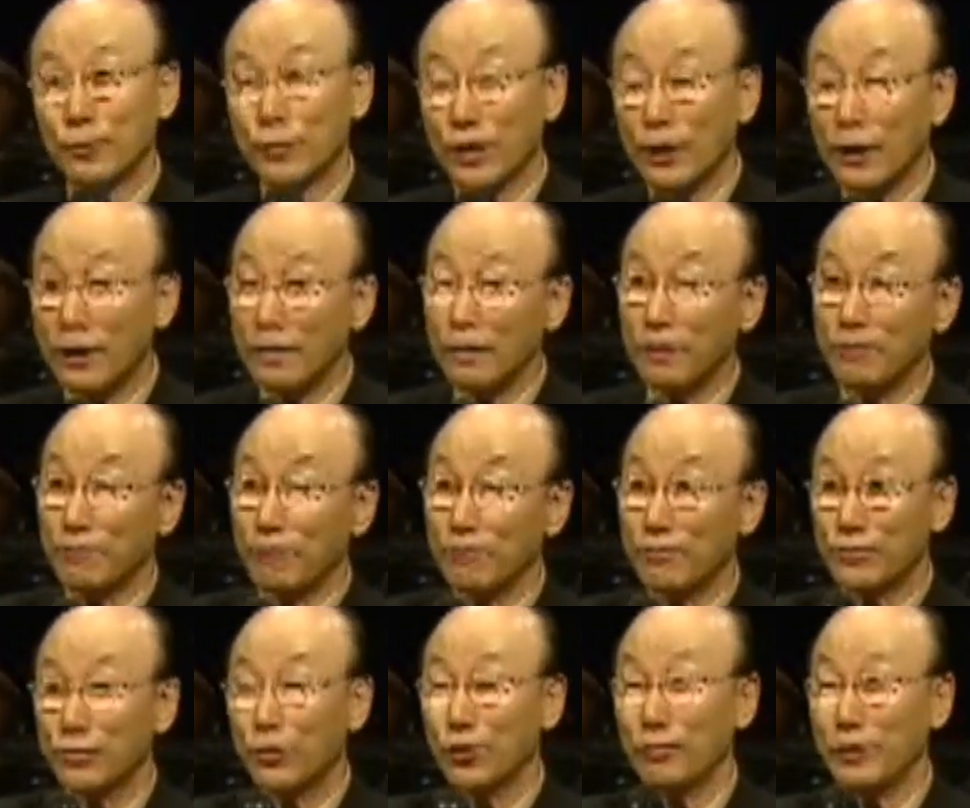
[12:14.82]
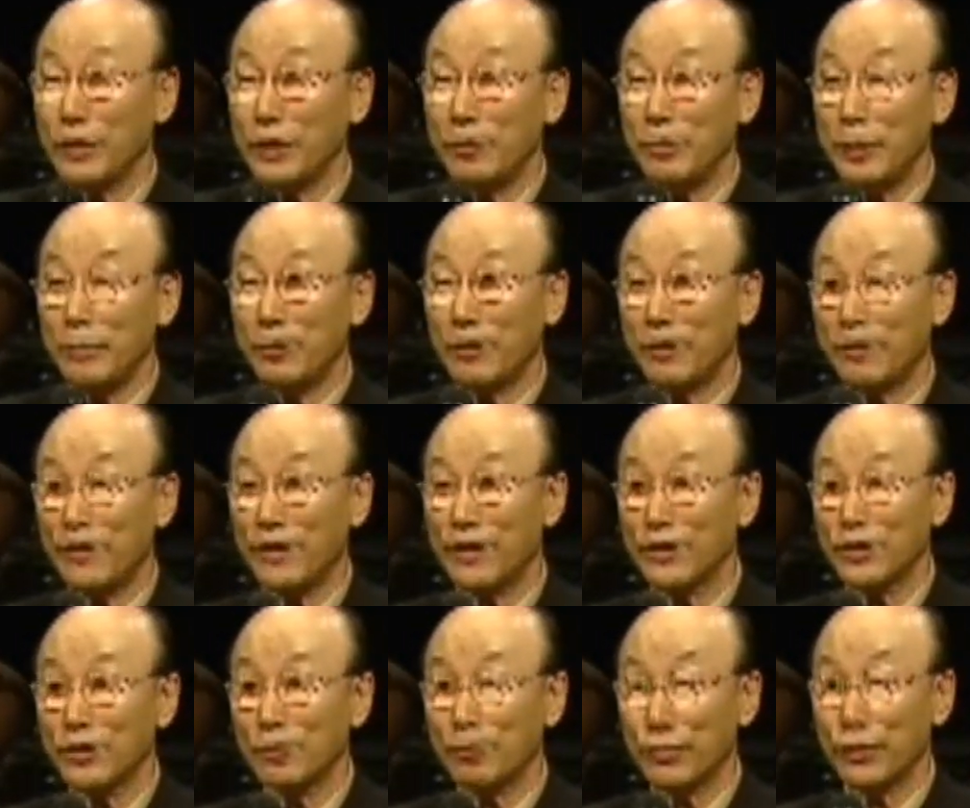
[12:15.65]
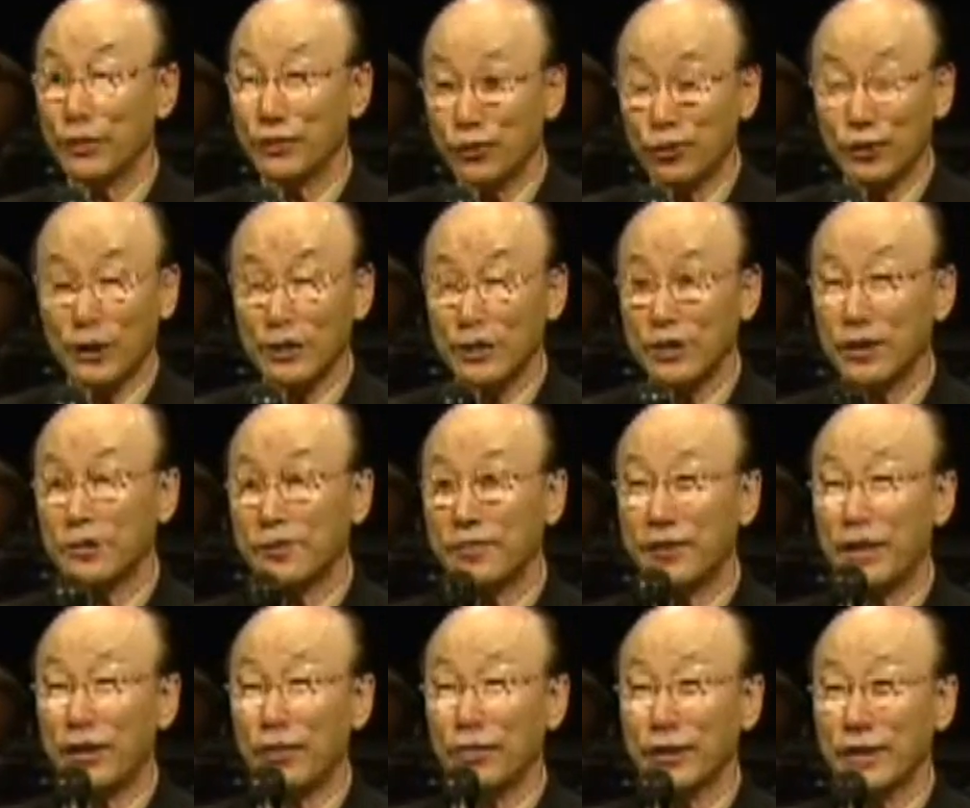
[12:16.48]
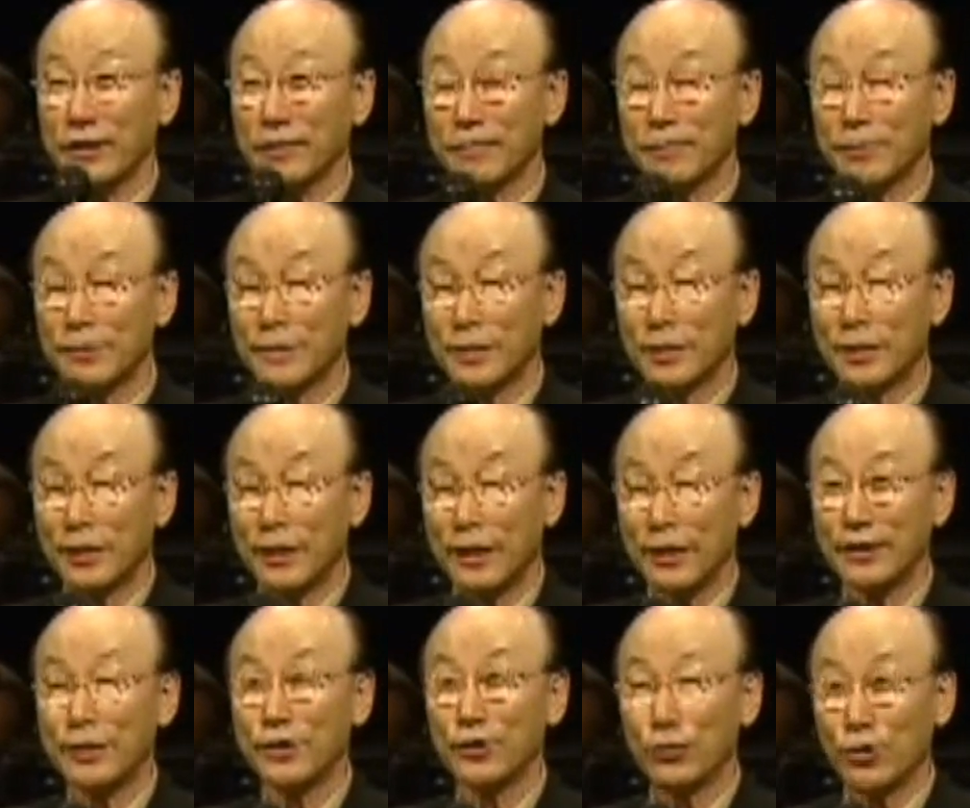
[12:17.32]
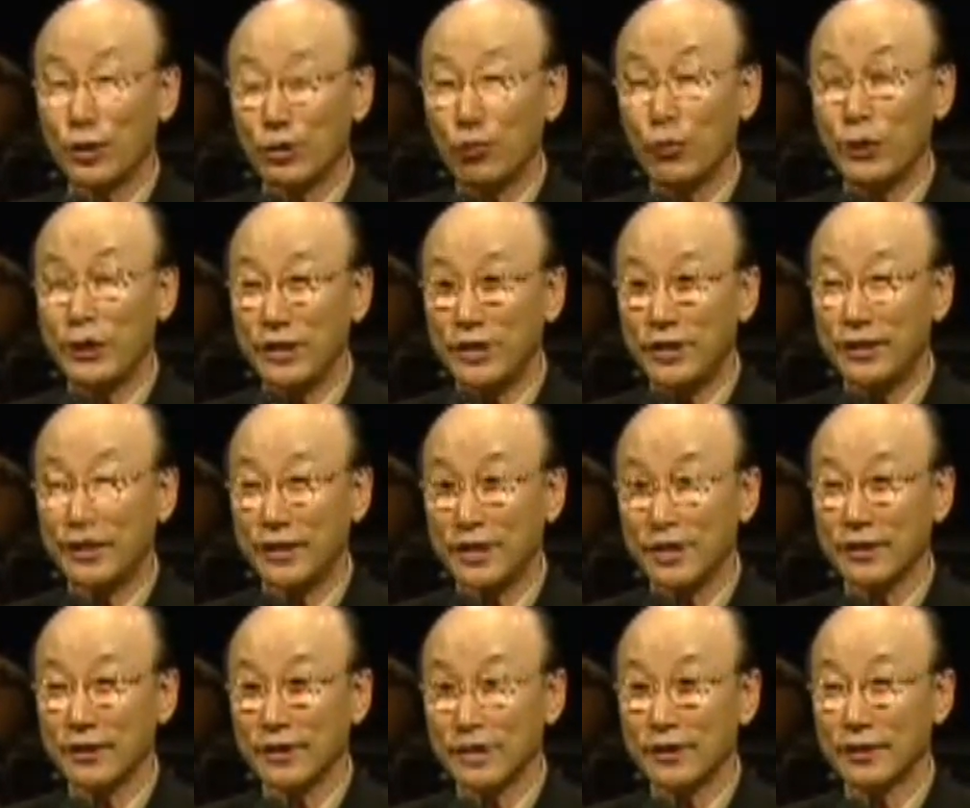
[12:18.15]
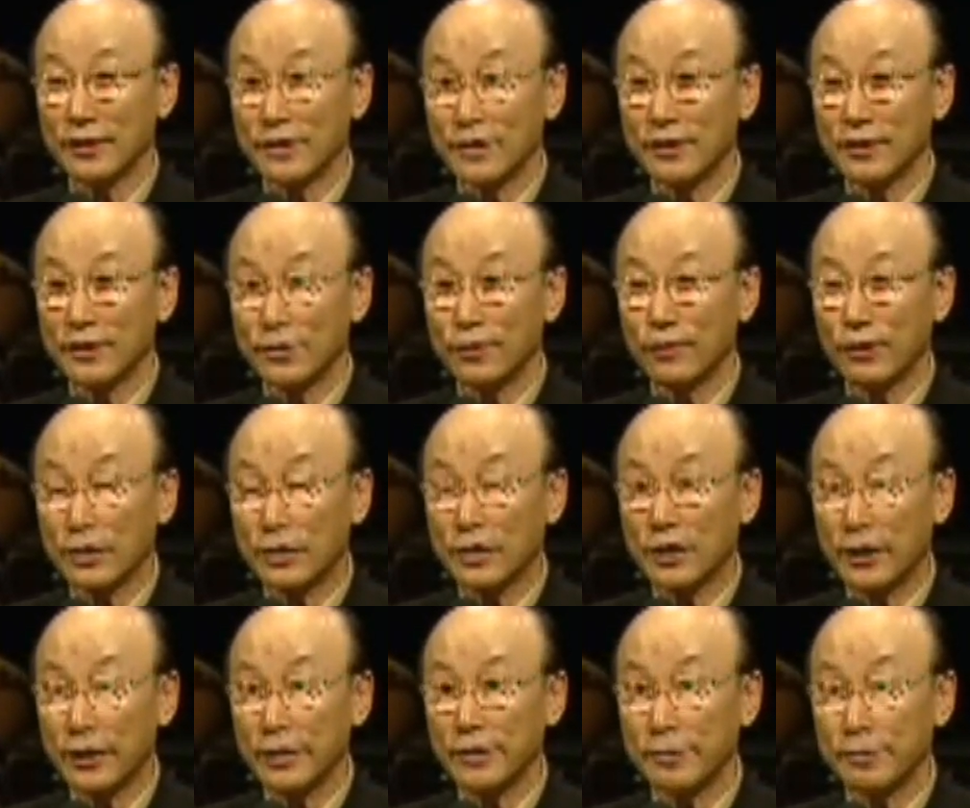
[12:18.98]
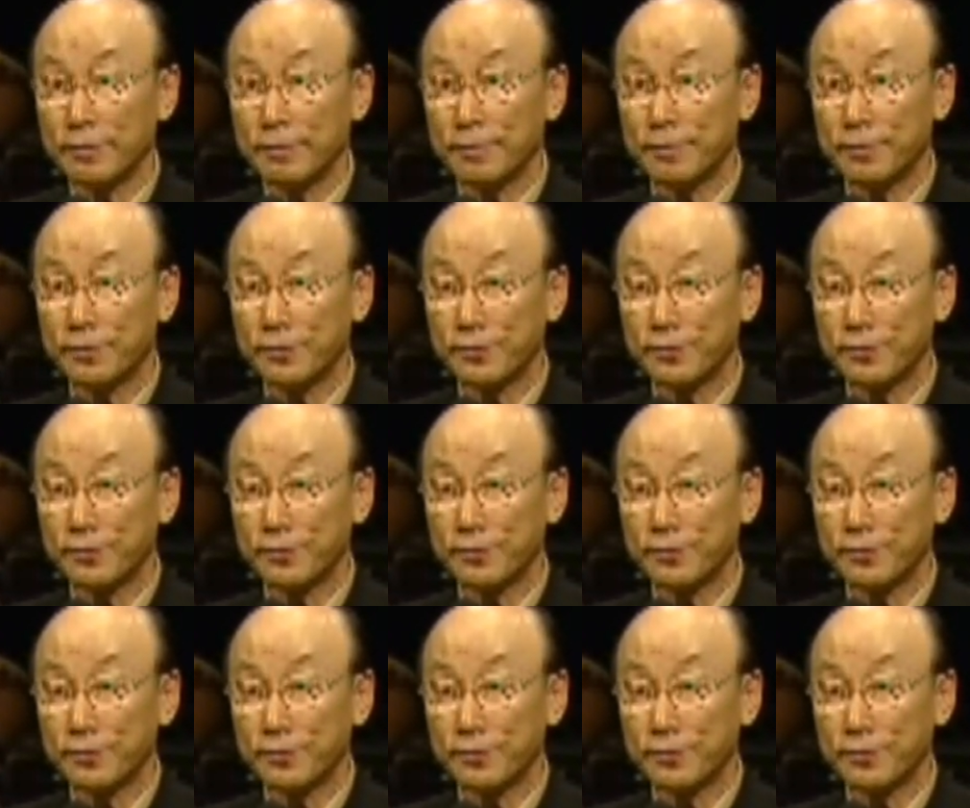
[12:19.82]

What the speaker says: And so many people fast and pray, so I just follow them. I say, you are wasting your time.